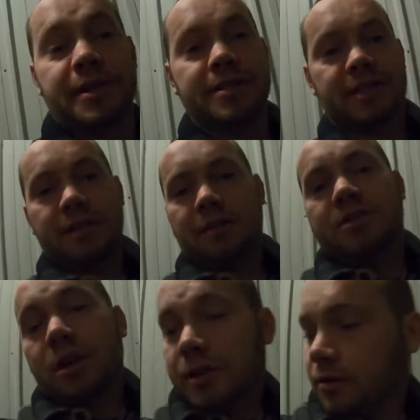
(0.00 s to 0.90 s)
things that
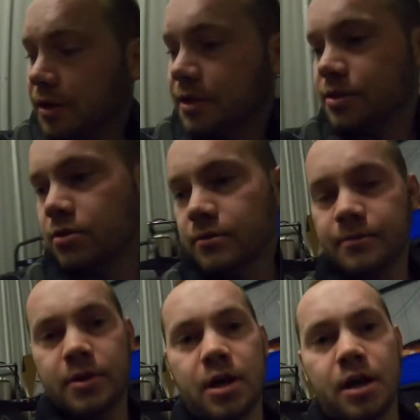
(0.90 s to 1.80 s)
he's already running into,
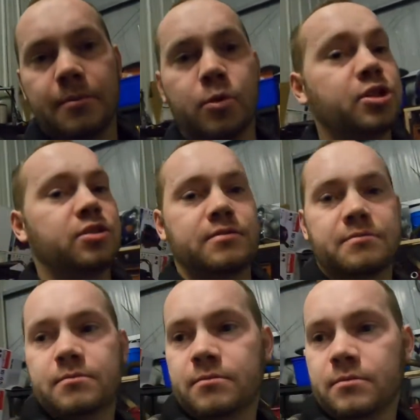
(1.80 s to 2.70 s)
which is
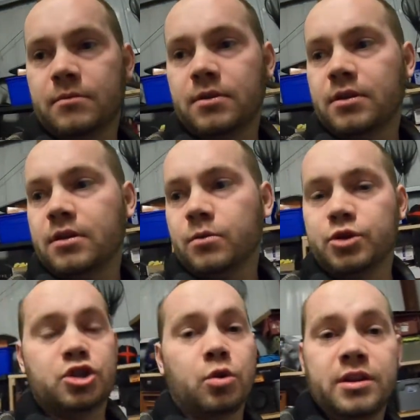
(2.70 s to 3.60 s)

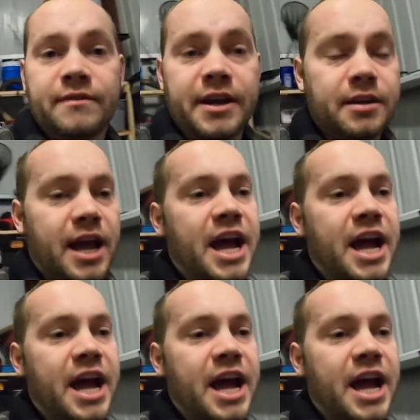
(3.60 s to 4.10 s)
totally fine.